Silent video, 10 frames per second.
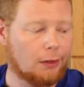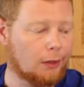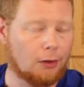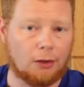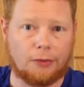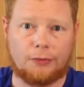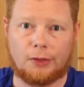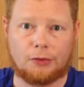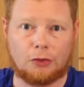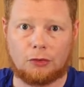You know, if
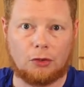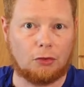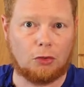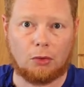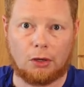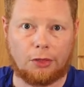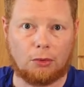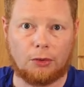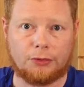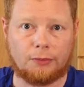it's just you and you want to
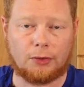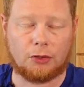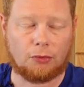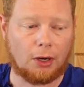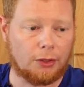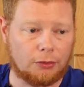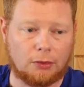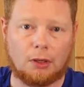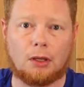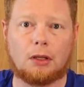throw in some French
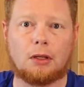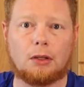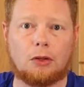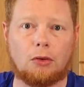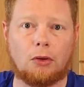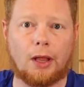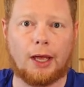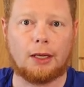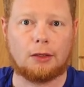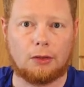fries, you do
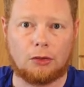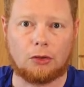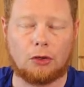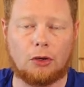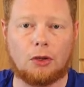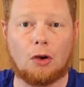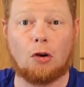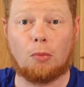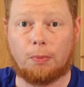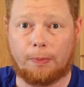that, you're good to
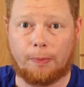go.